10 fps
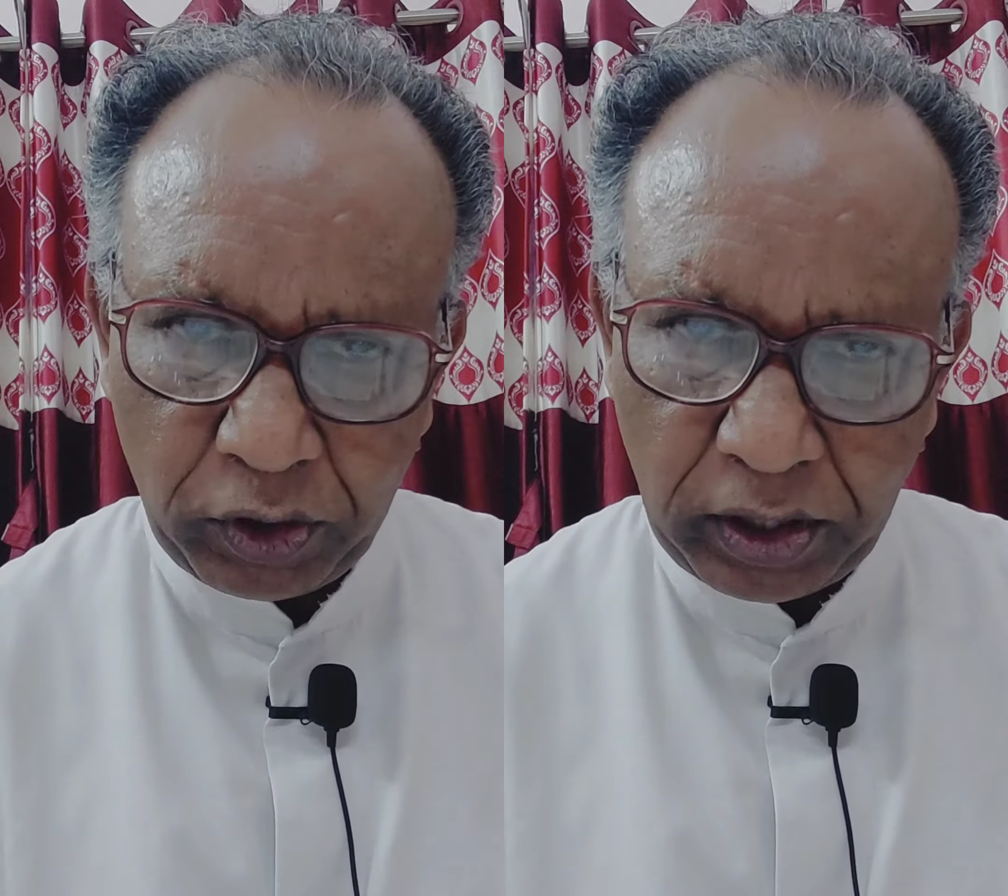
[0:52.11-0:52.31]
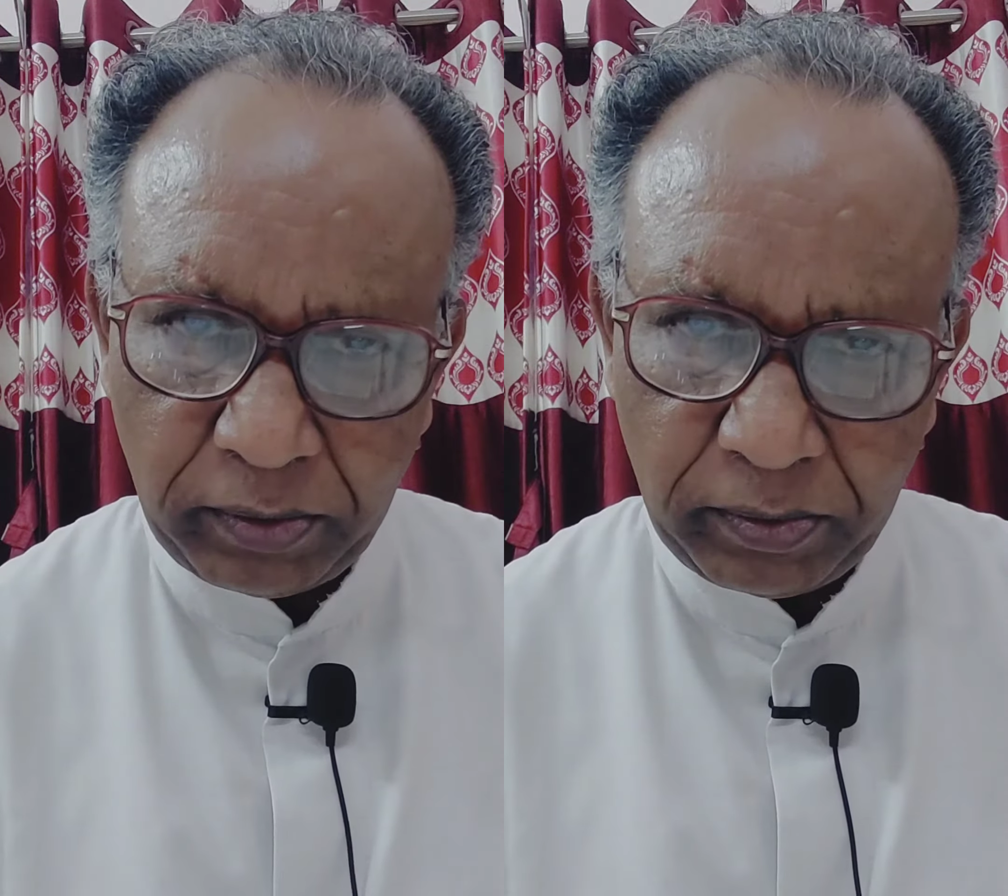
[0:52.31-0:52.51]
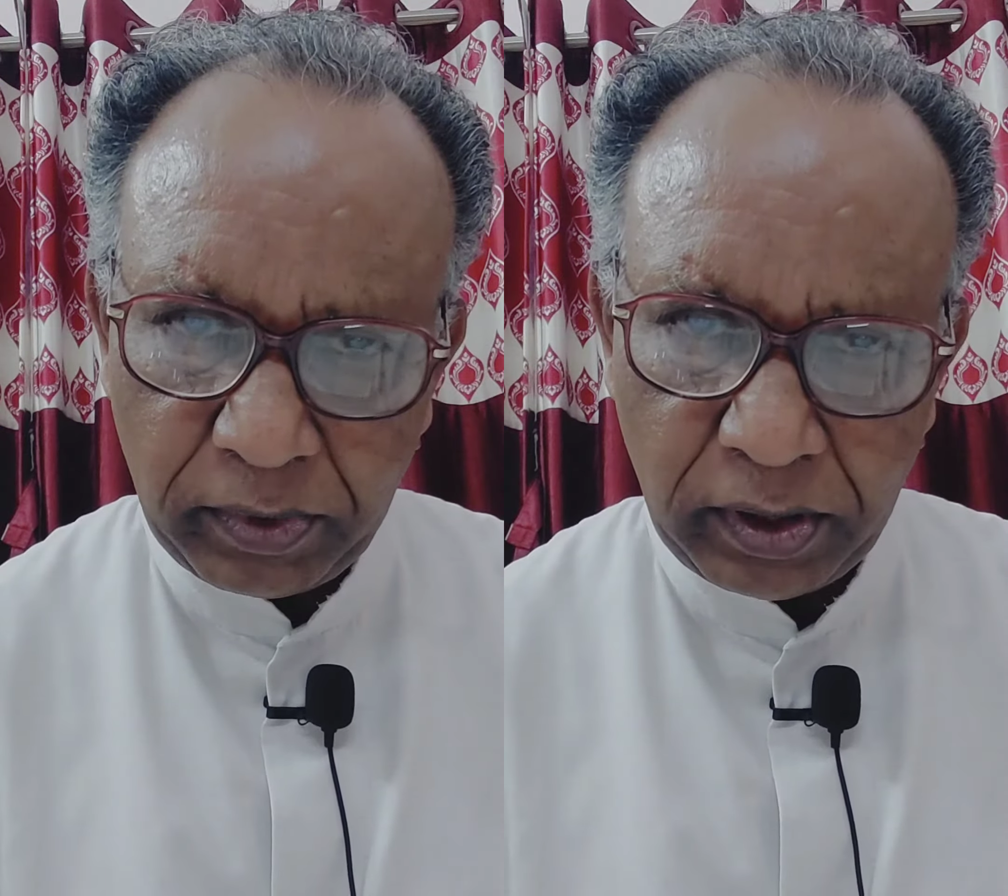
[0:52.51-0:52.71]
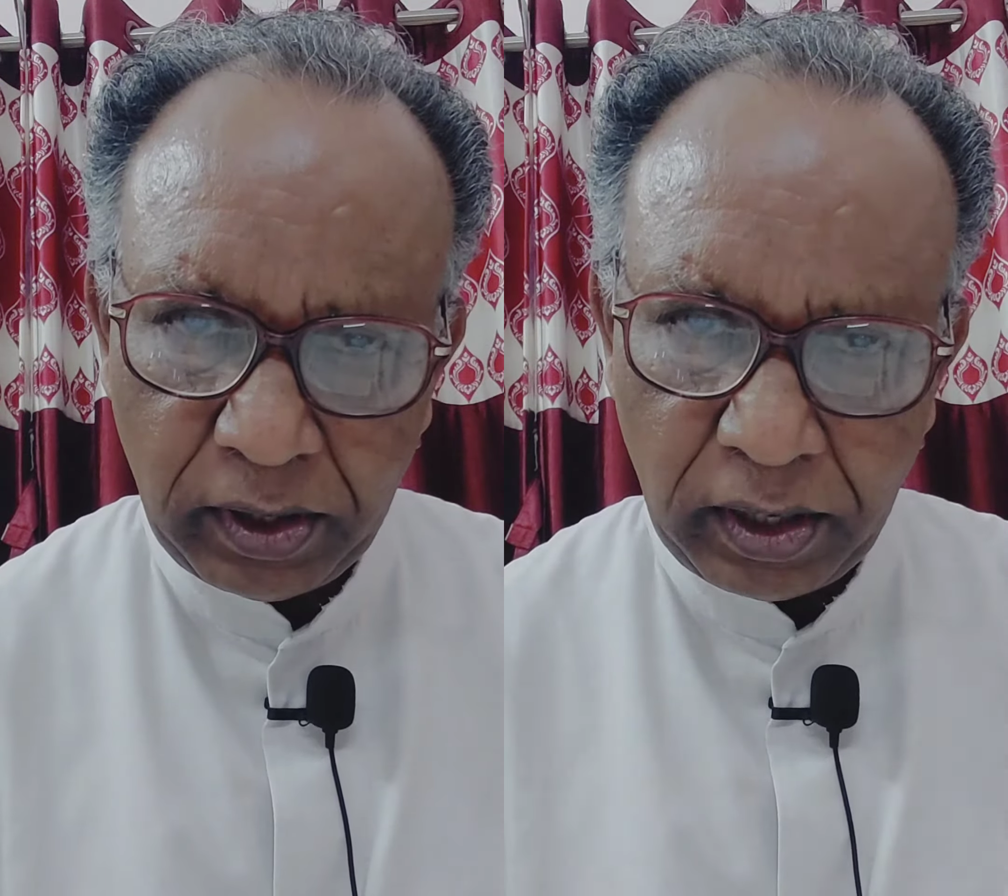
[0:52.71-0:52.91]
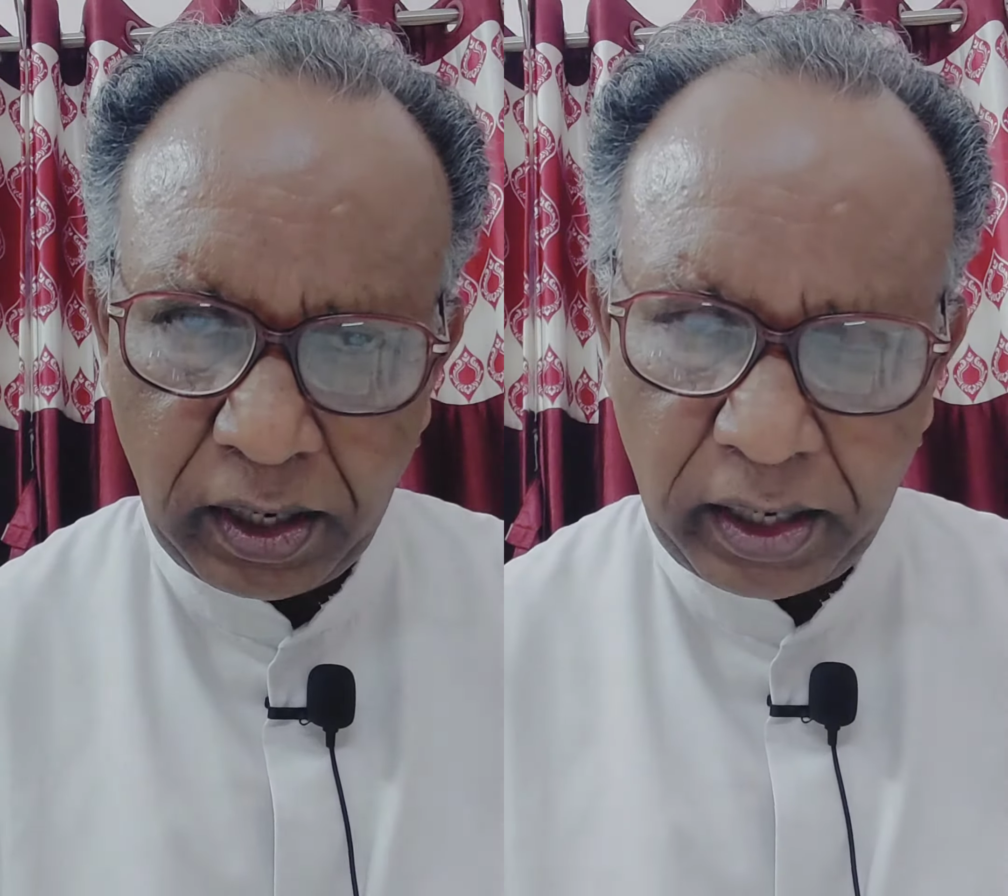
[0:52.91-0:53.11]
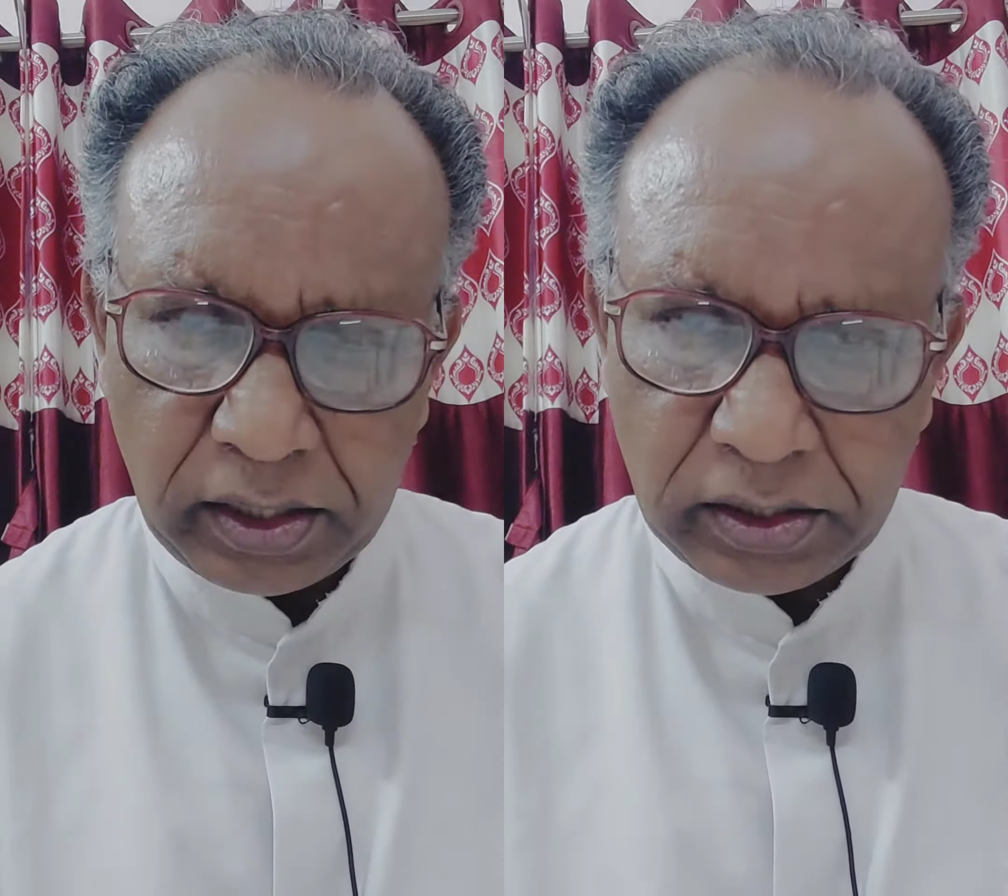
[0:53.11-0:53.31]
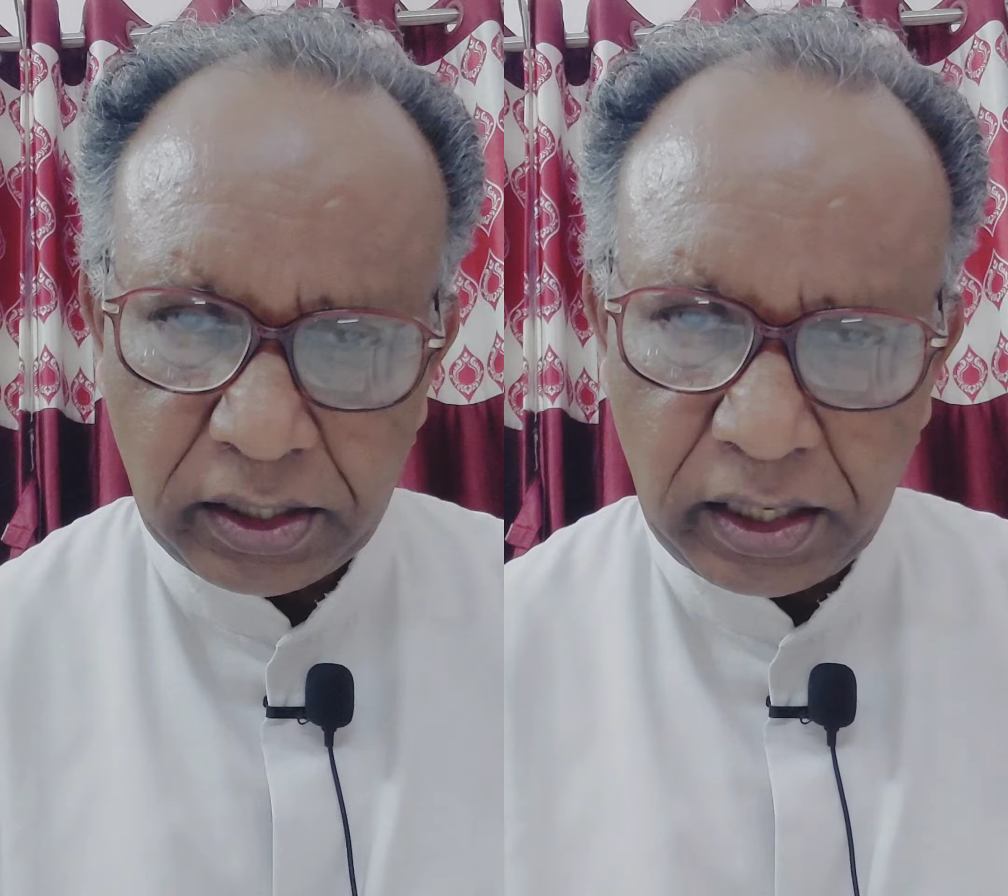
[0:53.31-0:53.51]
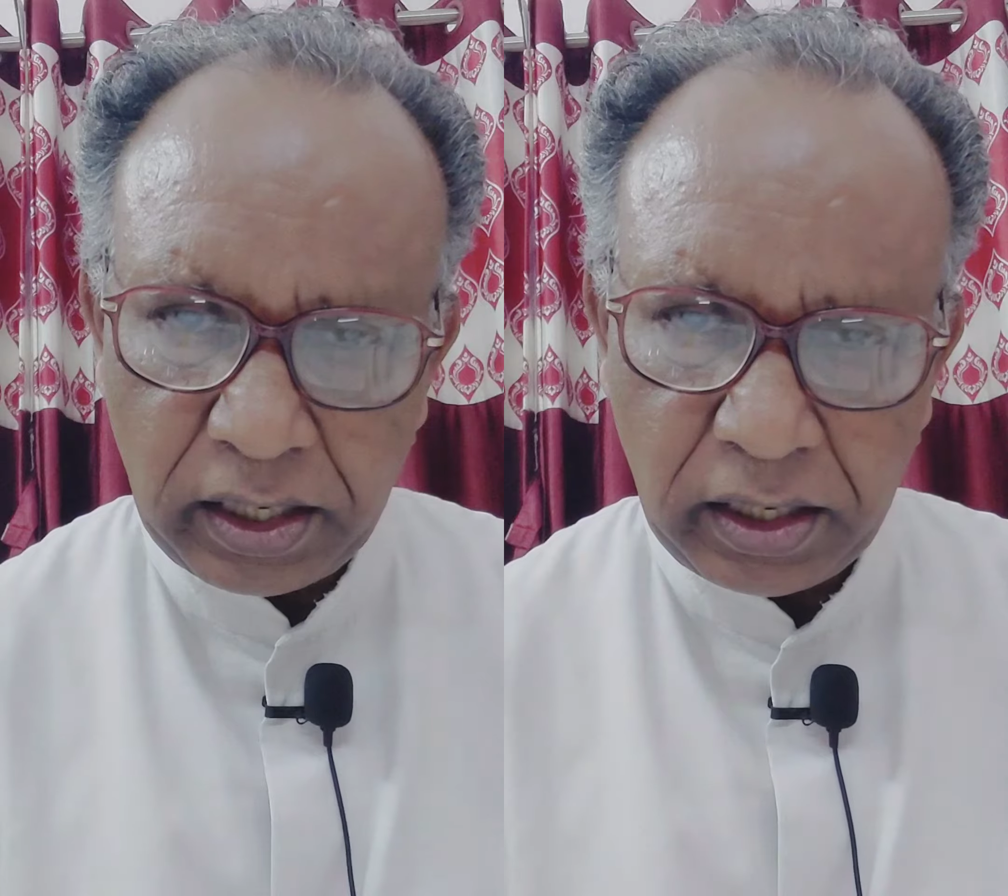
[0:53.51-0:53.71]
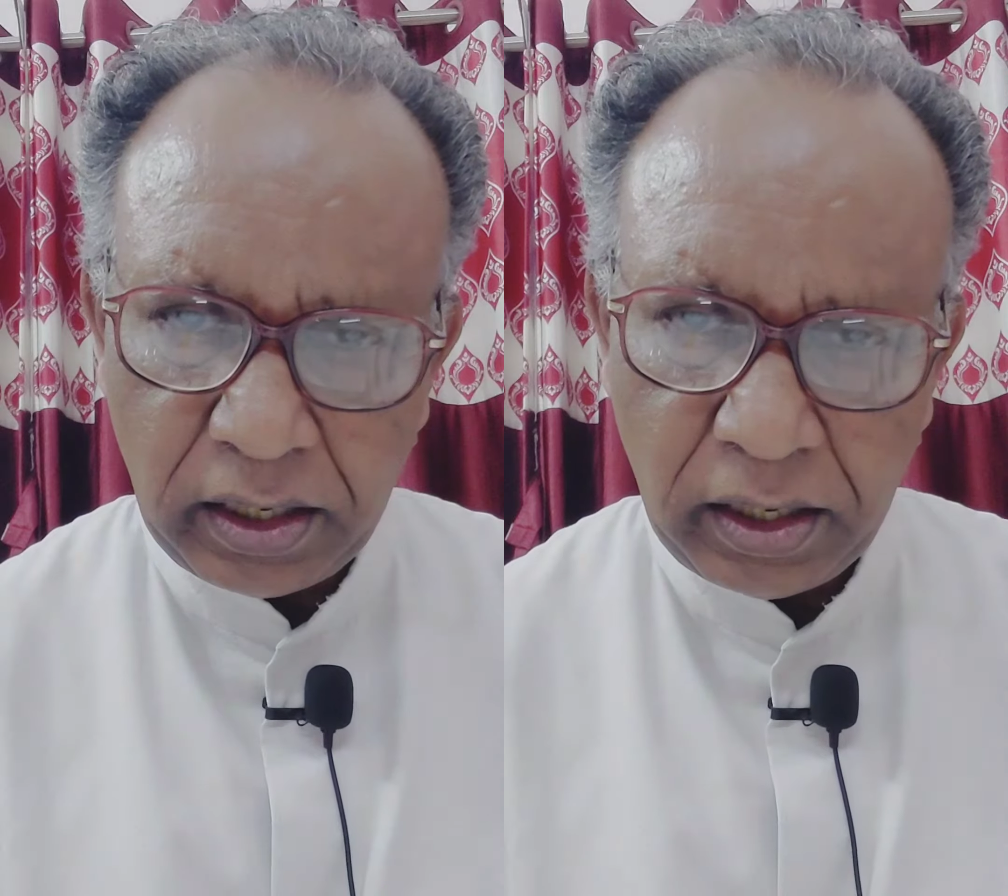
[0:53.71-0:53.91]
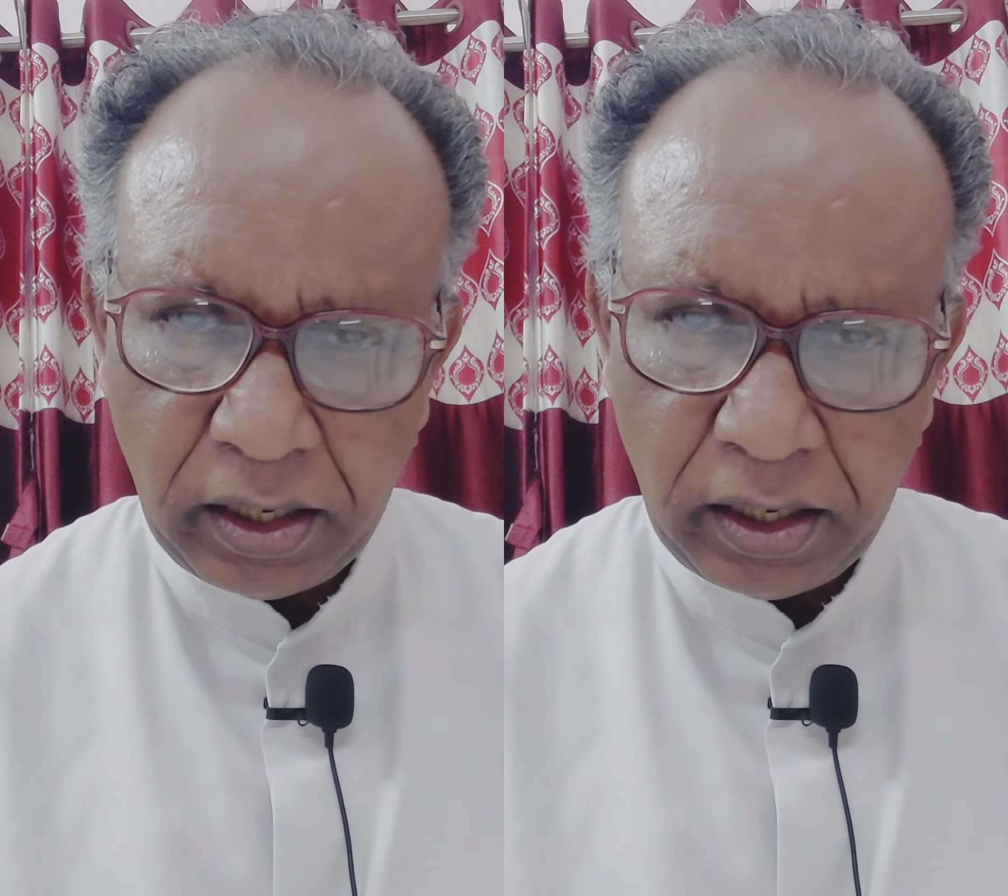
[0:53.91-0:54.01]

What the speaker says: them and said,